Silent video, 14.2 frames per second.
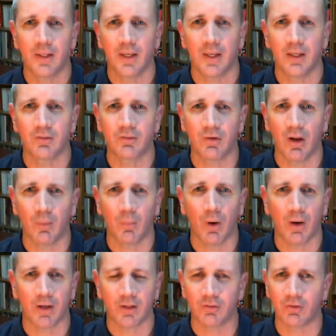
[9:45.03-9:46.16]
It's not
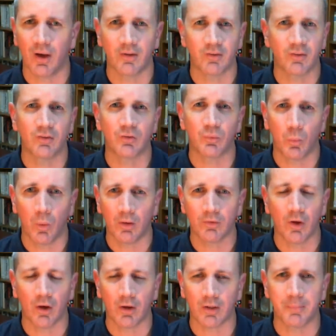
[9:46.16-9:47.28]
rocket science, and it's well
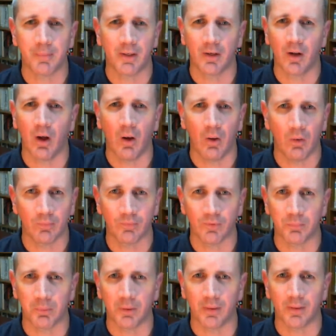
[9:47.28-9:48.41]
documented all over the
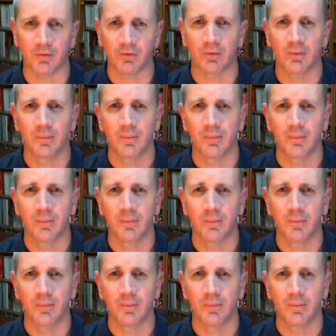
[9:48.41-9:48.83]
place.